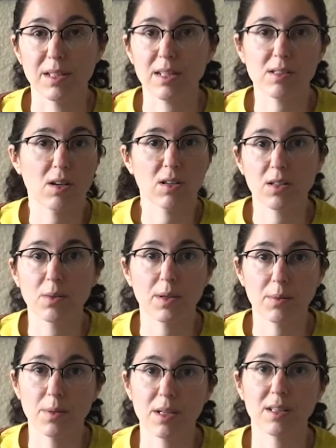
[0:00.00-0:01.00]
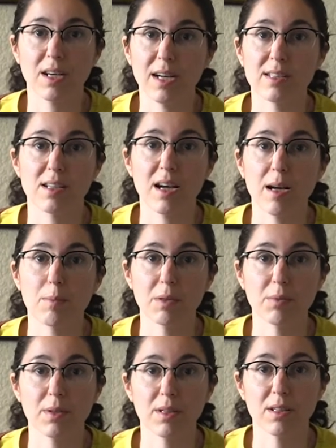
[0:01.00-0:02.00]
And that's ongoing work that has to
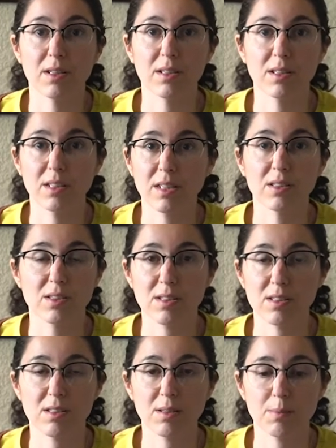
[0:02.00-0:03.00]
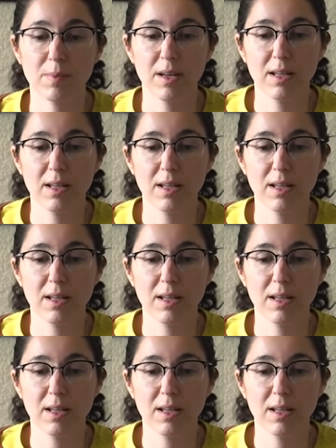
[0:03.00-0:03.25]
happen within the legal system.